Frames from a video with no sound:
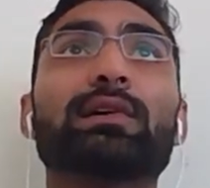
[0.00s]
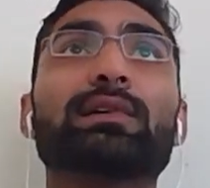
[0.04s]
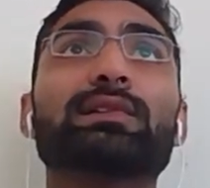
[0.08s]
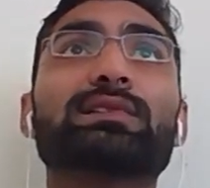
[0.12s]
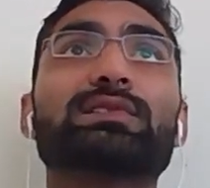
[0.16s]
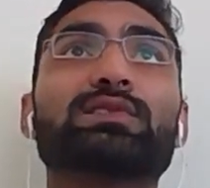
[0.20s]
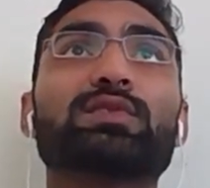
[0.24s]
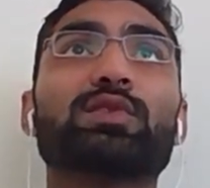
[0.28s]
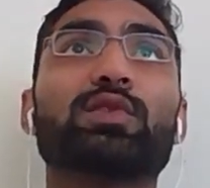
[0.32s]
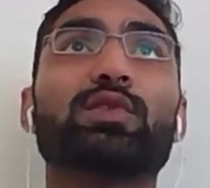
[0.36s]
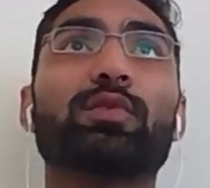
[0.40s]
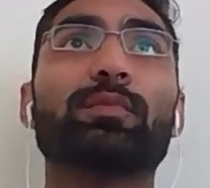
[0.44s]

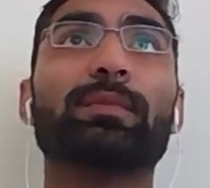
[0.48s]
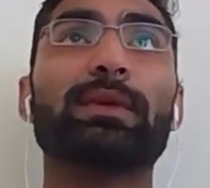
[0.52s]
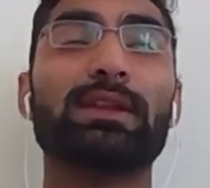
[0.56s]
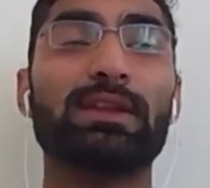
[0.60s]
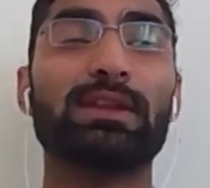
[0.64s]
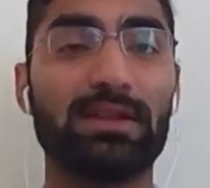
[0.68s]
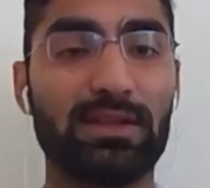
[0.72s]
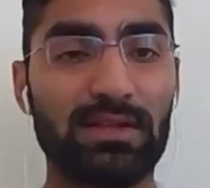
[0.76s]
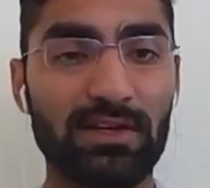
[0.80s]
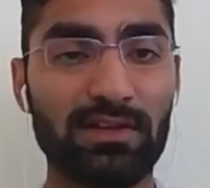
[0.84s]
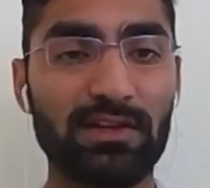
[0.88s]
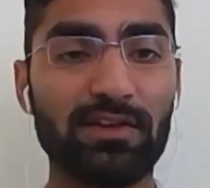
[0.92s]
so
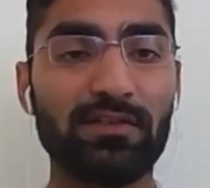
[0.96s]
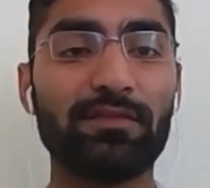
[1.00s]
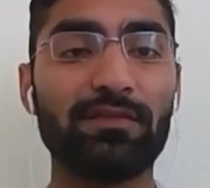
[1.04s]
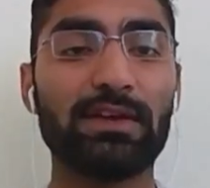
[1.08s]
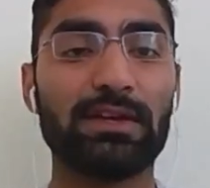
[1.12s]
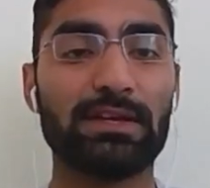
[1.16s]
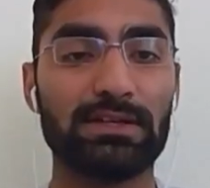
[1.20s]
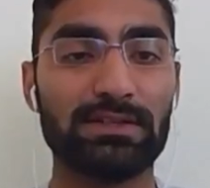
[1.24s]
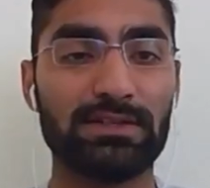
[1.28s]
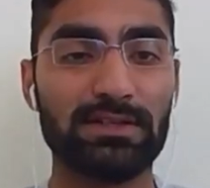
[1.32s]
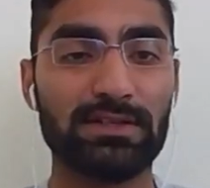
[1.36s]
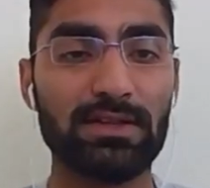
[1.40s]
many
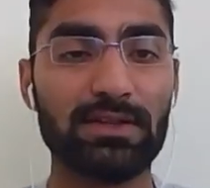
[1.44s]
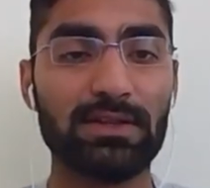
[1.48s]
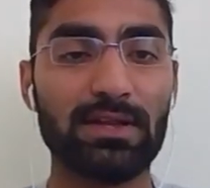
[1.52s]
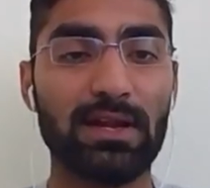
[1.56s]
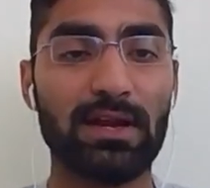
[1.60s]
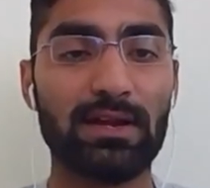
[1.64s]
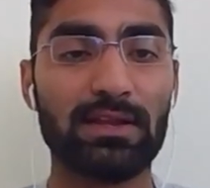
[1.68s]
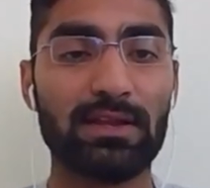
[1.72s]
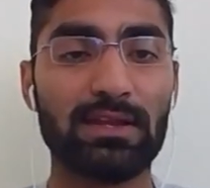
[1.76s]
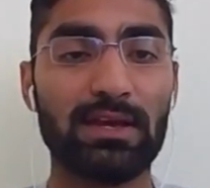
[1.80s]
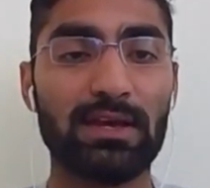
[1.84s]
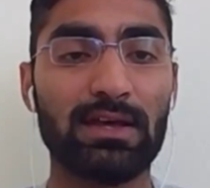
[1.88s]
significations
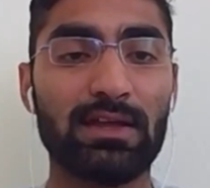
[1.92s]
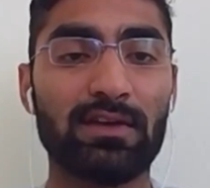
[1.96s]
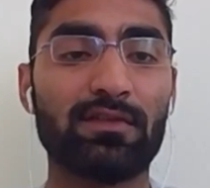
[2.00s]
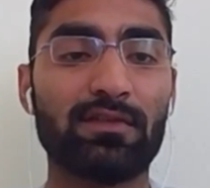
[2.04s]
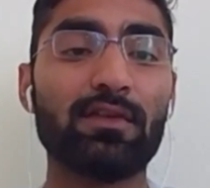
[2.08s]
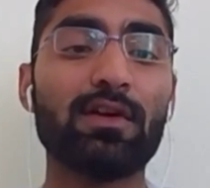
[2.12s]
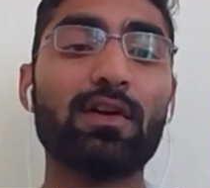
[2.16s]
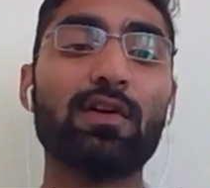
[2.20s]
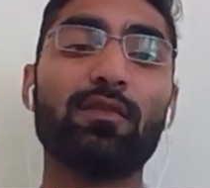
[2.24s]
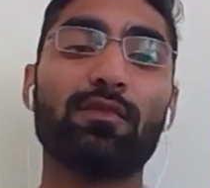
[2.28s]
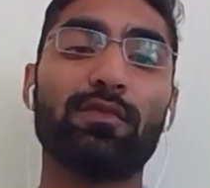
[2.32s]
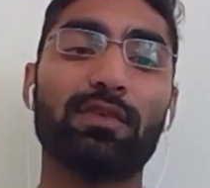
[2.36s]
are there.
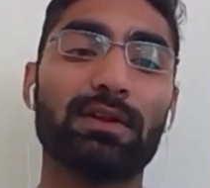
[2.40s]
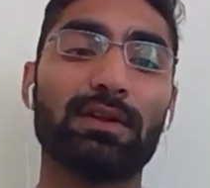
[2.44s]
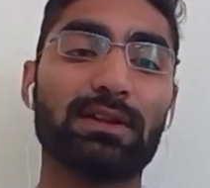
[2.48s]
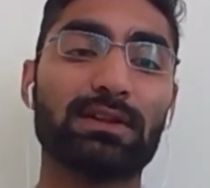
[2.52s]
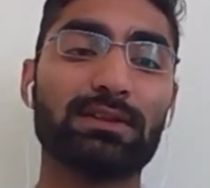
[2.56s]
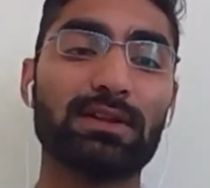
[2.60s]
For